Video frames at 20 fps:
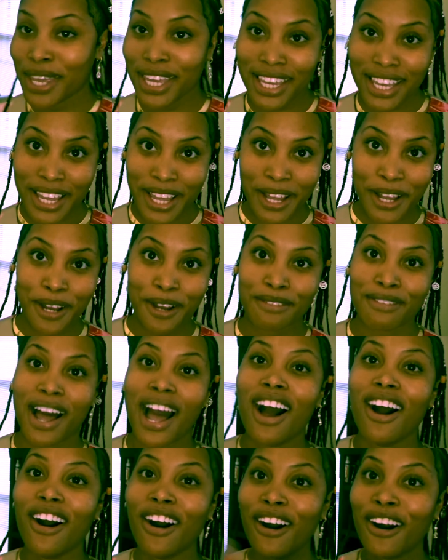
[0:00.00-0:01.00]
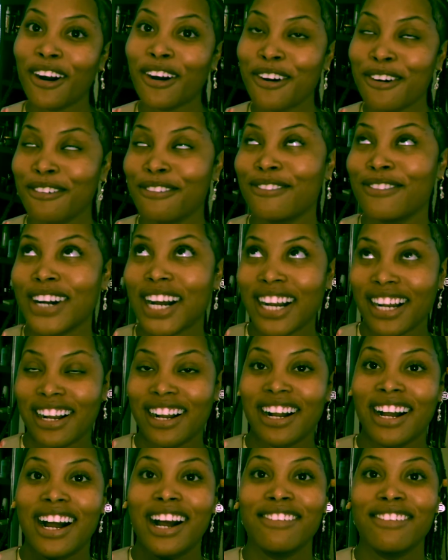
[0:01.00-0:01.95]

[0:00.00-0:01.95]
p.m. Oh my god,